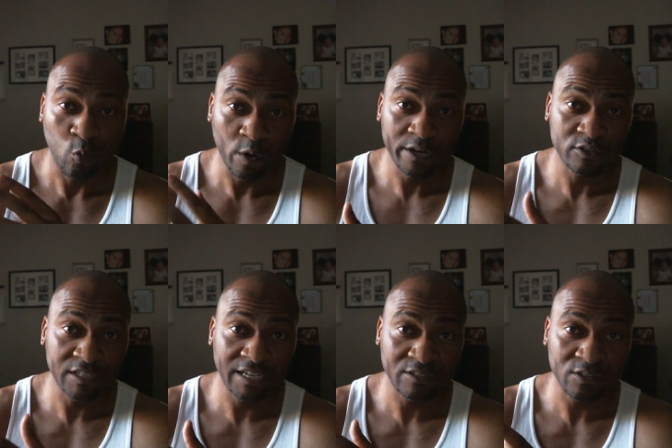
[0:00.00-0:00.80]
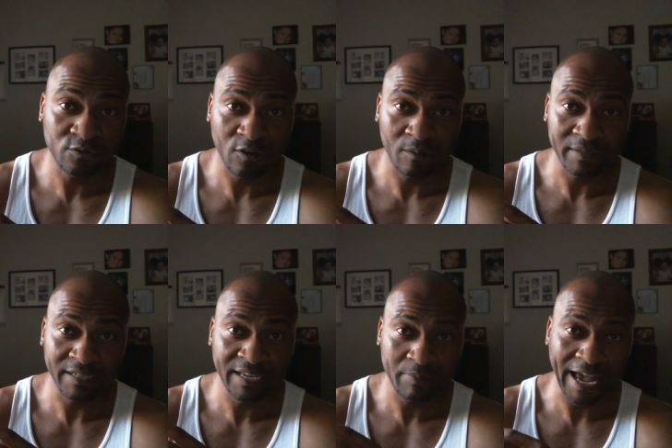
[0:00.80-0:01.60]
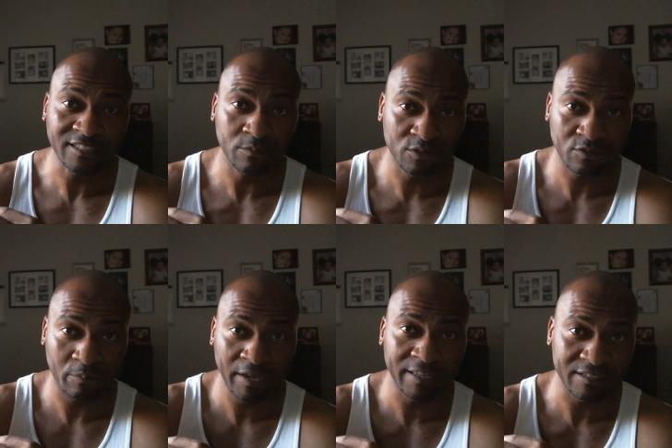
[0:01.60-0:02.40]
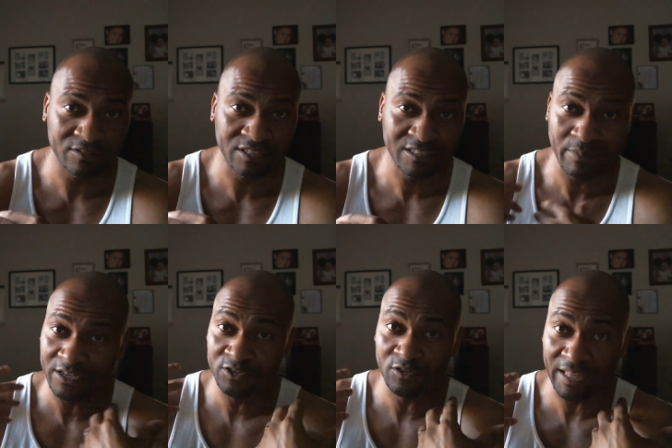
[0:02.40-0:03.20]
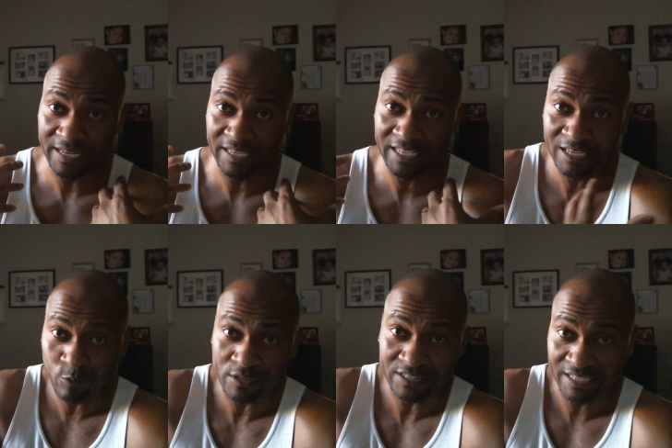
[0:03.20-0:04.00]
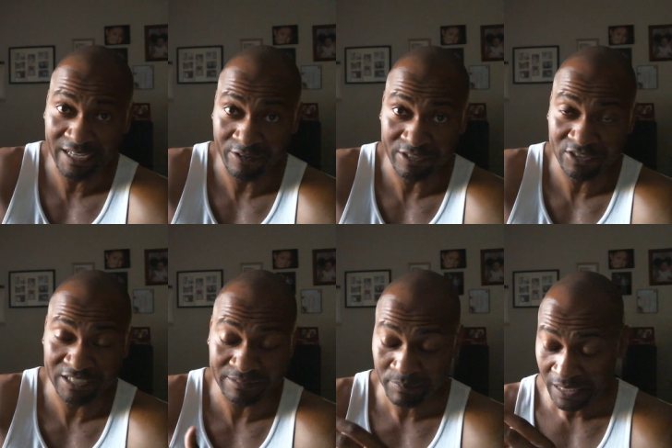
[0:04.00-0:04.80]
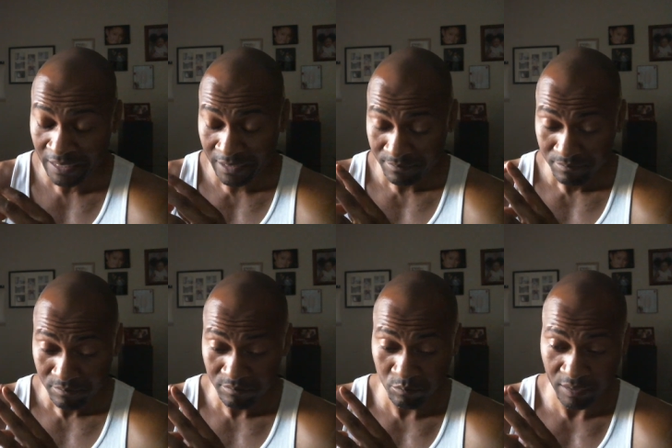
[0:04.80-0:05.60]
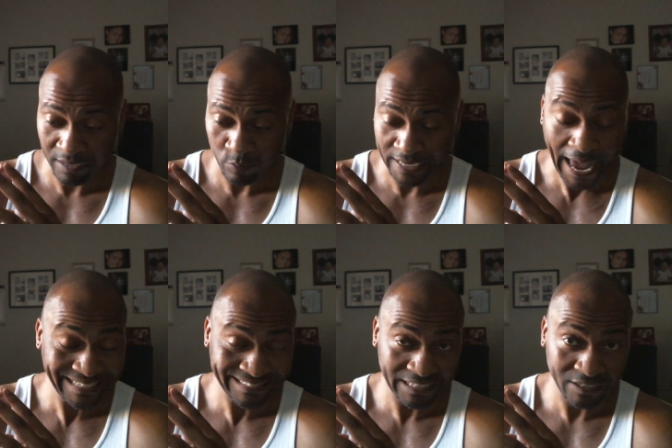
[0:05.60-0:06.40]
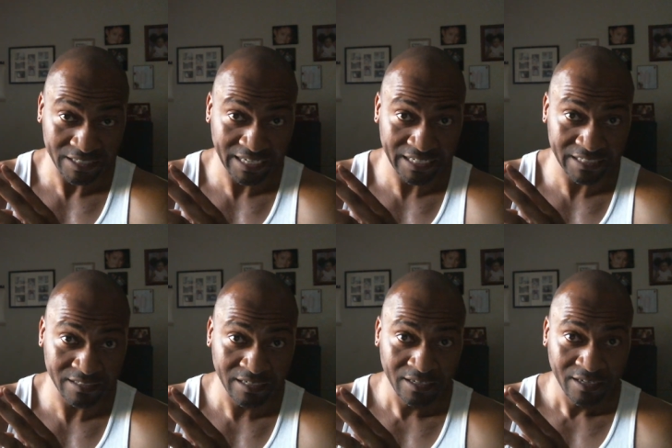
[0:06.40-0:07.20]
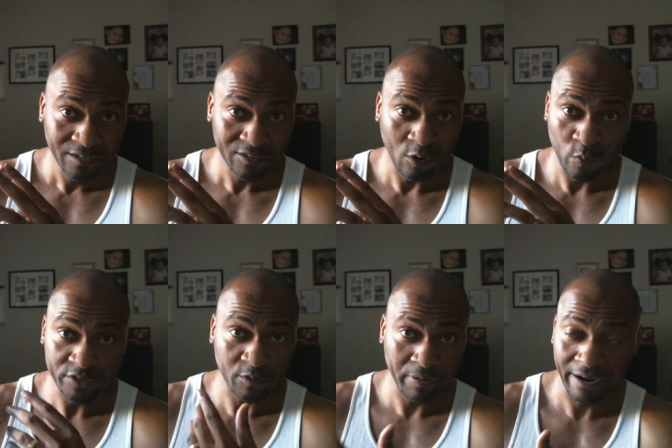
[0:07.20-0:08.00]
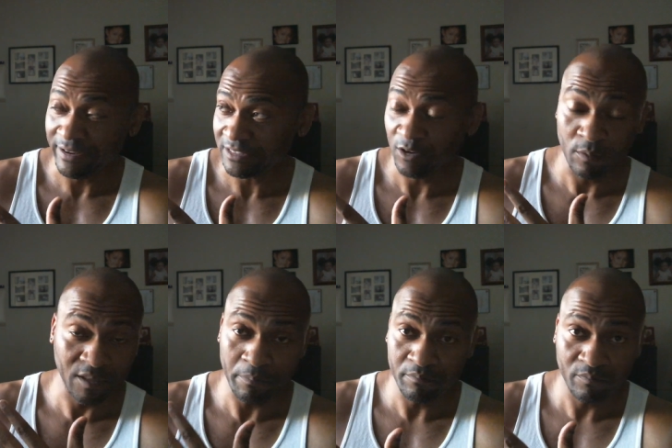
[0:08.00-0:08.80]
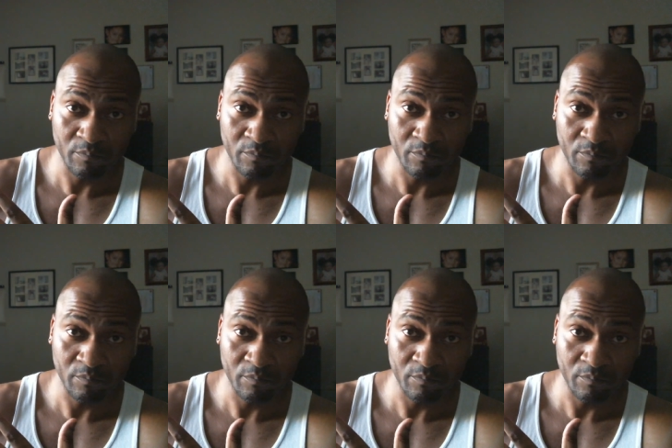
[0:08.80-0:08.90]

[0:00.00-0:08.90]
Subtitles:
where did you get this from? And he kept asking him to repeat it just to make sure that he wasn't hearing shit. But when he asked the young kid, you know, where's your parents? The